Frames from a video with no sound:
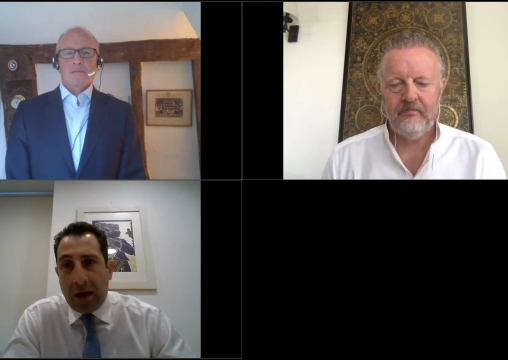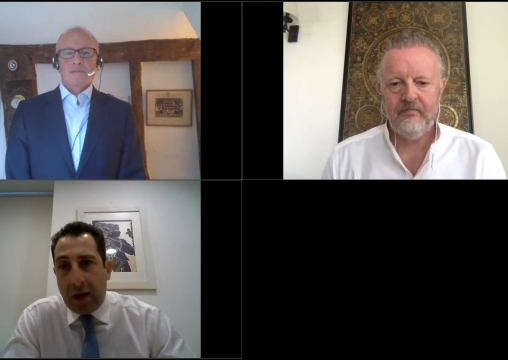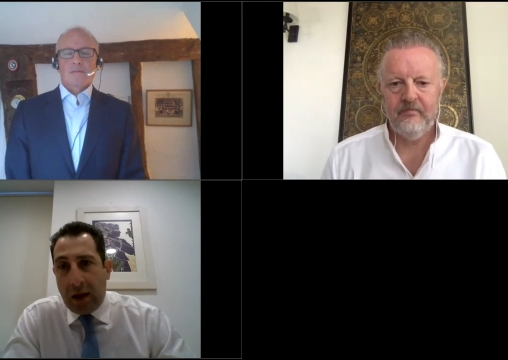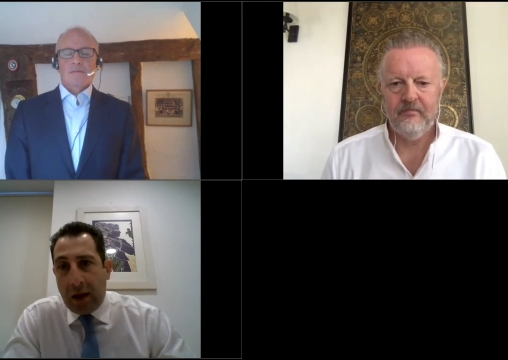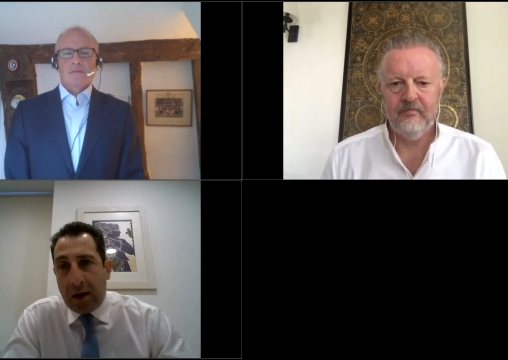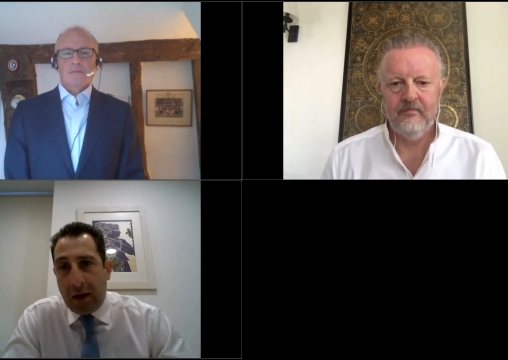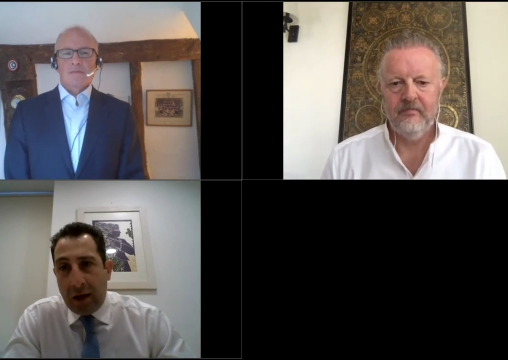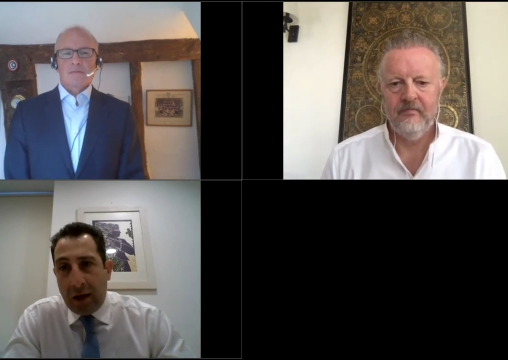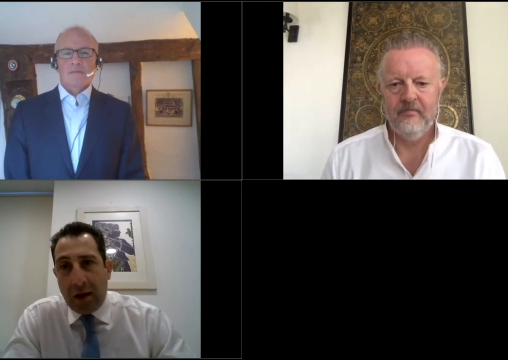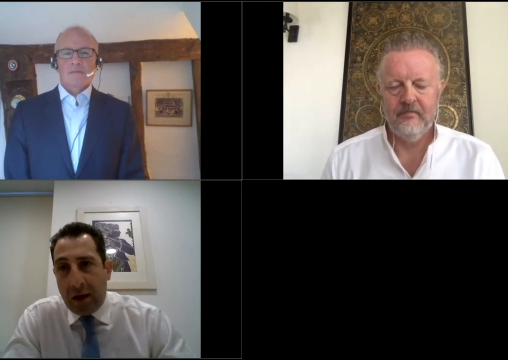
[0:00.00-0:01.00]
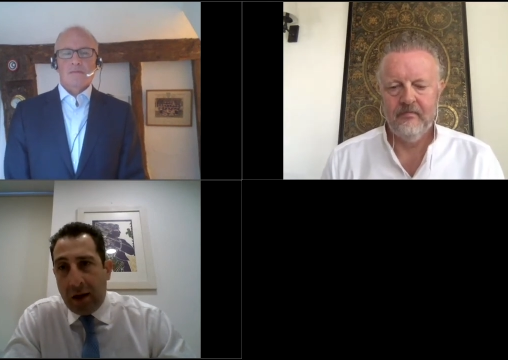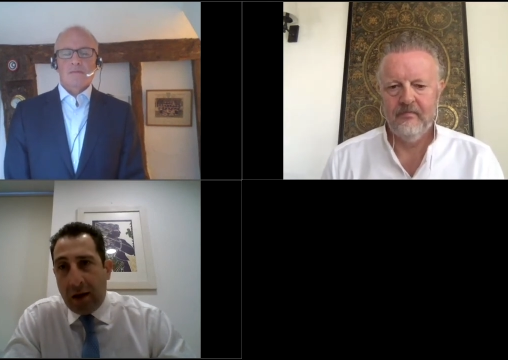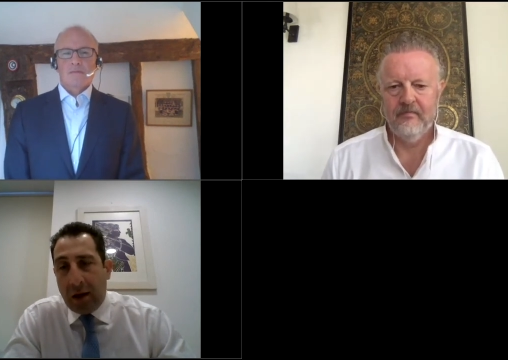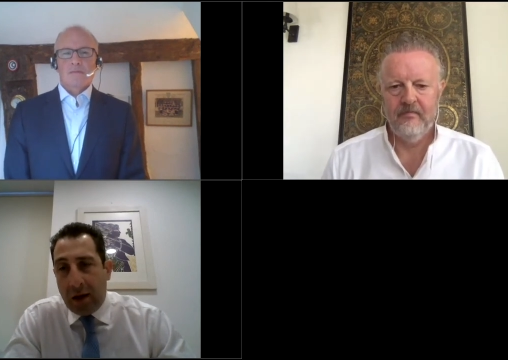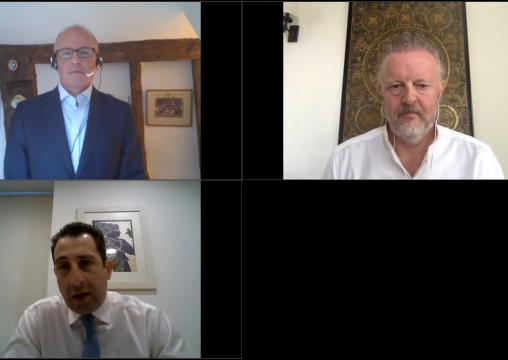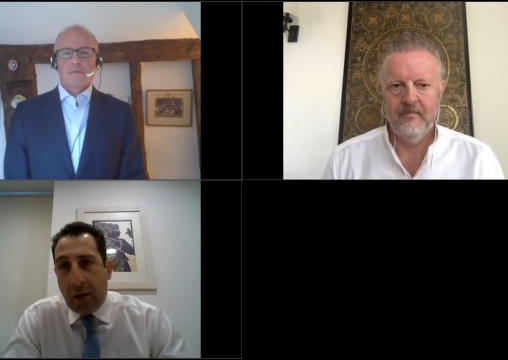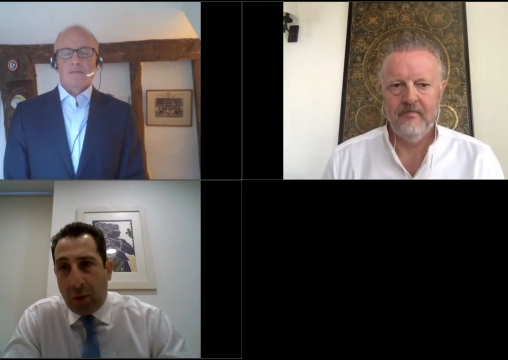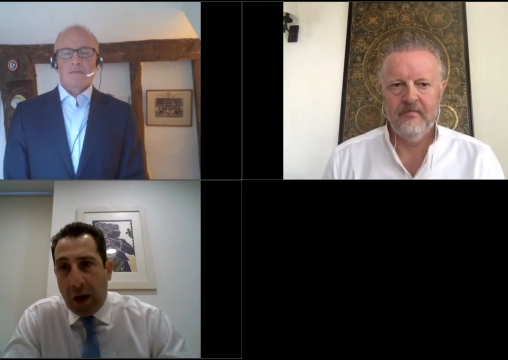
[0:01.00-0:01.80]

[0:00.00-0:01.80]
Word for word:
Speaker 1: Uh, and then uh, I'm